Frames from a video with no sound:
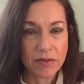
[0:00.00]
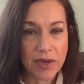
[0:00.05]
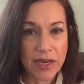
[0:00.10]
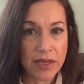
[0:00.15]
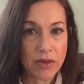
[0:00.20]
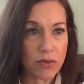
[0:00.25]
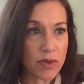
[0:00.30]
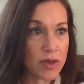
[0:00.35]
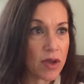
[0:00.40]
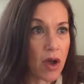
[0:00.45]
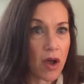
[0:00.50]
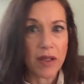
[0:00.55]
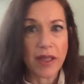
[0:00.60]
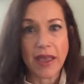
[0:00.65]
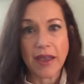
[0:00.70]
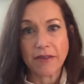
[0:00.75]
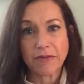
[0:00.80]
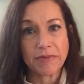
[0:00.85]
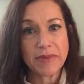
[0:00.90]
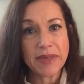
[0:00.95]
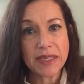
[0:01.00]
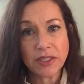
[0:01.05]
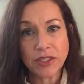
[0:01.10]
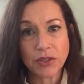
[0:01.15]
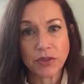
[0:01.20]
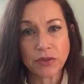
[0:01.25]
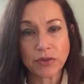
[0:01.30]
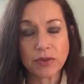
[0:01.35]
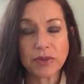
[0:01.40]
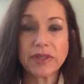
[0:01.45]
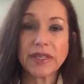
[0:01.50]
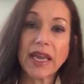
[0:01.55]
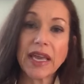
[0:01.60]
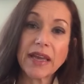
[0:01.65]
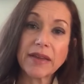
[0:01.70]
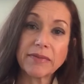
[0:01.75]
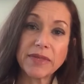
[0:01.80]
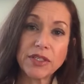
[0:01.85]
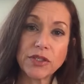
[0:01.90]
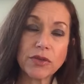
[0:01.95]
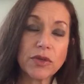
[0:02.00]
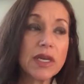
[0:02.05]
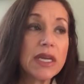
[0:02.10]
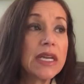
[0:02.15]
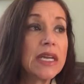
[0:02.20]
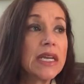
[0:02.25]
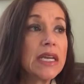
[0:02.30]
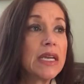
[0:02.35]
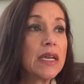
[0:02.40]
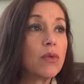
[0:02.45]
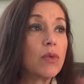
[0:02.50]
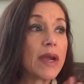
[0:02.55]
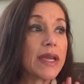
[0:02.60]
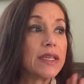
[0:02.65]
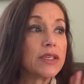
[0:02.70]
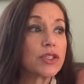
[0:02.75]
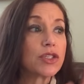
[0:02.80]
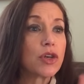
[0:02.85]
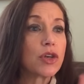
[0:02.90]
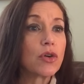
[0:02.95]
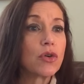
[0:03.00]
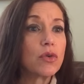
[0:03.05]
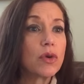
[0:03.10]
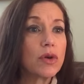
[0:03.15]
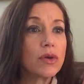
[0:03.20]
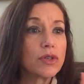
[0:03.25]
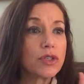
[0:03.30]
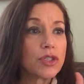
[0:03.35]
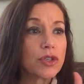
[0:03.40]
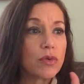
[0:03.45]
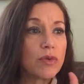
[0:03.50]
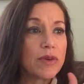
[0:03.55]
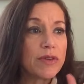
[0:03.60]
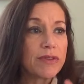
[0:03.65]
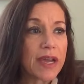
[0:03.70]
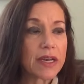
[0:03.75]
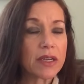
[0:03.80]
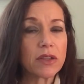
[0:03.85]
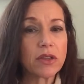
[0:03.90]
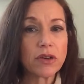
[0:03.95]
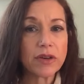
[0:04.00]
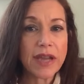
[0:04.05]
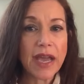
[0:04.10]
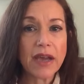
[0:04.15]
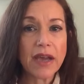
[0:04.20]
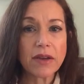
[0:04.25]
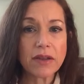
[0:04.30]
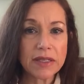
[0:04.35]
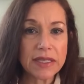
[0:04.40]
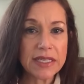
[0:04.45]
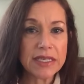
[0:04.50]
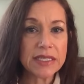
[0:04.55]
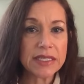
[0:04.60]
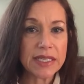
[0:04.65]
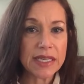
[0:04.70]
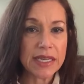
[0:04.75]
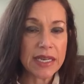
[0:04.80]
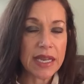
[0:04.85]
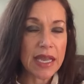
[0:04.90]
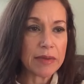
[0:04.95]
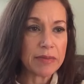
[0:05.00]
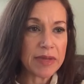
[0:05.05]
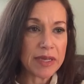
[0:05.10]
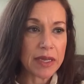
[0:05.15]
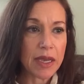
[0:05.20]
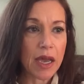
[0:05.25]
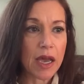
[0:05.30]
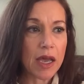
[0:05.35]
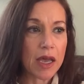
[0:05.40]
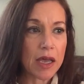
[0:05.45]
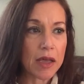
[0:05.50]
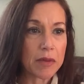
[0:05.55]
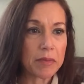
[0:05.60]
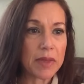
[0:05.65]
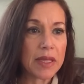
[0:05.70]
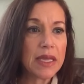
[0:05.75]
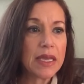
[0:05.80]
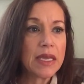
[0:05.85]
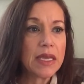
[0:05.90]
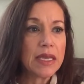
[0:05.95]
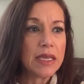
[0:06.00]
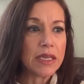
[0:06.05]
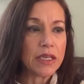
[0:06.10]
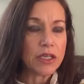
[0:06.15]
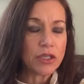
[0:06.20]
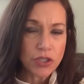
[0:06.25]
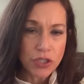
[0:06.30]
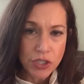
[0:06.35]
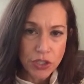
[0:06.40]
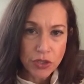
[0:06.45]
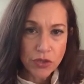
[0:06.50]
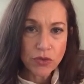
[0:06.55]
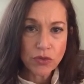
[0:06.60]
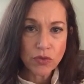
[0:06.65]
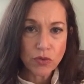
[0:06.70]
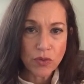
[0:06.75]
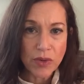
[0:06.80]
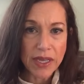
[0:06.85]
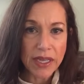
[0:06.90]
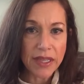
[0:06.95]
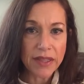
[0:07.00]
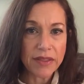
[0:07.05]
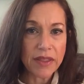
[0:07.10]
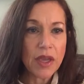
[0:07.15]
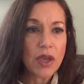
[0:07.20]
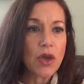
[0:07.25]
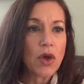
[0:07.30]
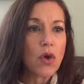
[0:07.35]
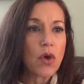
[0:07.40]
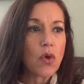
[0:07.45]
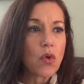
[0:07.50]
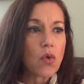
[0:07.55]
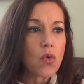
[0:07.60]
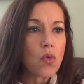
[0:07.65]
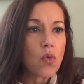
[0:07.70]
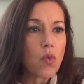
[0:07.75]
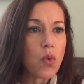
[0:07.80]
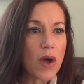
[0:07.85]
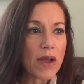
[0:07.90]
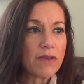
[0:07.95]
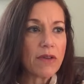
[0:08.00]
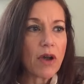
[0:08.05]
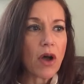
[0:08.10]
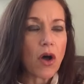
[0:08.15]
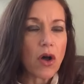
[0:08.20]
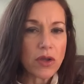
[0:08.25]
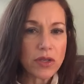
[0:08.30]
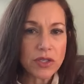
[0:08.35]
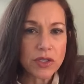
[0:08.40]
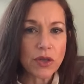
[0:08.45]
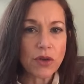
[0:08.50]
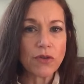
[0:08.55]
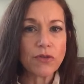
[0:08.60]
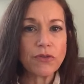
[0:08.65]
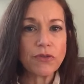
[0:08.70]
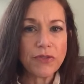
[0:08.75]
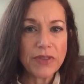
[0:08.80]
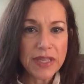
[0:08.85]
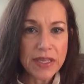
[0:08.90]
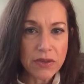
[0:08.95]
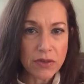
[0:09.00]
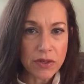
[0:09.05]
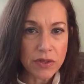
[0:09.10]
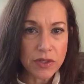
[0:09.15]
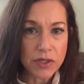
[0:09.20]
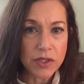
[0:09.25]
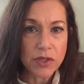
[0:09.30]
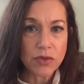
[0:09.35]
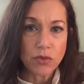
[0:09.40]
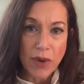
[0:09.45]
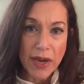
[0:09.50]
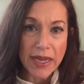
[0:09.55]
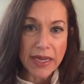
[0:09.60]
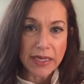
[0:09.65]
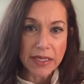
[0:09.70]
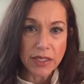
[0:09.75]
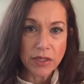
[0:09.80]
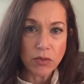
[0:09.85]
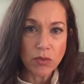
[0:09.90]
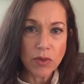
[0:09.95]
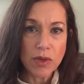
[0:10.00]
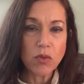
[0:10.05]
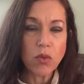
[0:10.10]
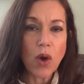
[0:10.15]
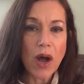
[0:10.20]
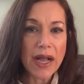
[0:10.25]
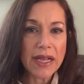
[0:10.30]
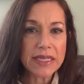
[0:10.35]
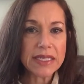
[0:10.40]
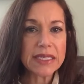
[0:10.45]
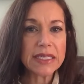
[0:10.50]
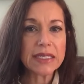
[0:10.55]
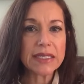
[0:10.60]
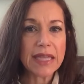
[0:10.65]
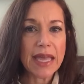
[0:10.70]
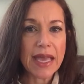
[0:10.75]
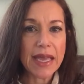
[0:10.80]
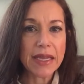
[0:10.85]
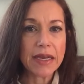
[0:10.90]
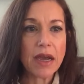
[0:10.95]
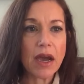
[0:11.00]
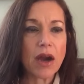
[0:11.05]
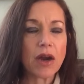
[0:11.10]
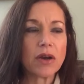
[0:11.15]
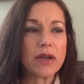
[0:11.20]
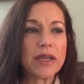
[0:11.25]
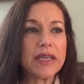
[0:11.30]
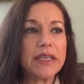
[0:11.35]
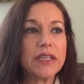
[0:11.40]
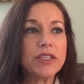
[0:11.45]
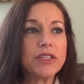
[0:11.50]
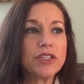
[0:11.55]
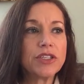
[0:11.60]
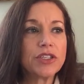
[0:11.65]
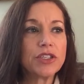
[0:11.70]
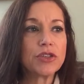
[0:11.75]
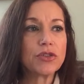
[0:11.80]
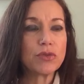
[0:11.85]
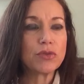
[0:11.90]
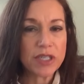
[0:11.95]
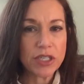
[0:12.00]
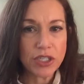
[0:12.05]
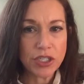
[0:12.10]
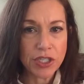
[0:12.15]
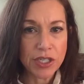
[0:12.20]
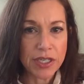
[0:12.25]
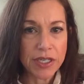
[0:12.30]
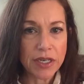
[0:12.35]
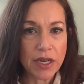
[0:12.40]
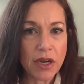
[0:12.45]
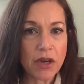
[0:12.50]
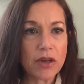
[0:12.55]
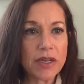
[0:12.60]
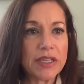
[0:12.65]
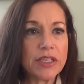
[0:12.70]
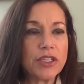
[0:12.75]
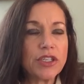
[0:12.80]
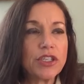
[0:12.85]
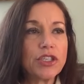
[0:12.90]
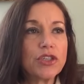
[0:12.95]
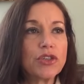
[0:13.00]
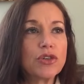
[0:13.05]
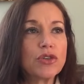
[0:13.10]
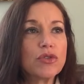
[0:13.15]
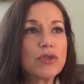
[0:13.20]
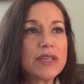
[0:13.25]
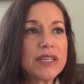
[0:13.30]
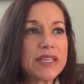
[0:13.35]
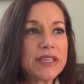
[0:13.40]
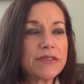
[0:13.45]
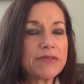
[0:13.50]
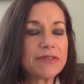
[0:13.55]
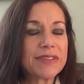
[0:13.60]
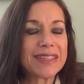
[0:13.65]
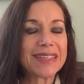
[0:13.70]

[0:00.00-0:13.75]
right? We all have, me too. Yeah, me too. Right. So, so we've got to learn how to listen and become in tune with what also feels right. We want to let our intuition, our intuitive